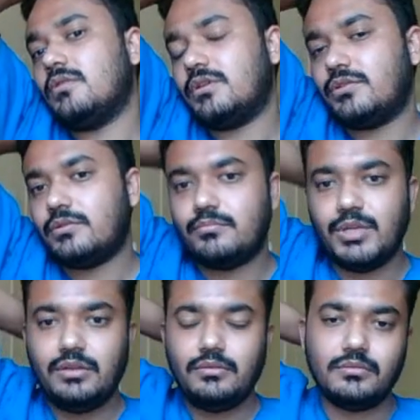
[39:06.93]
Should be.
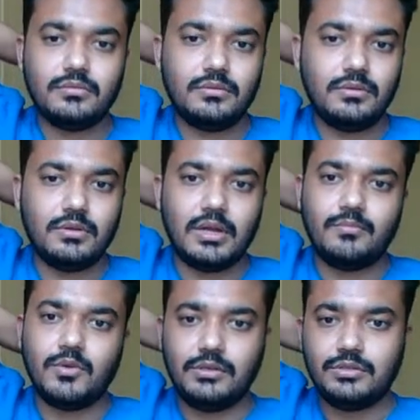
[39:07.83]
I'm
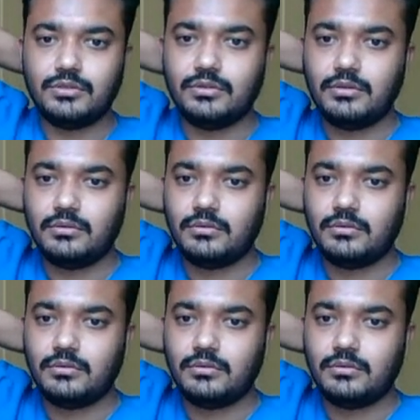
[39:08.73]
not sure.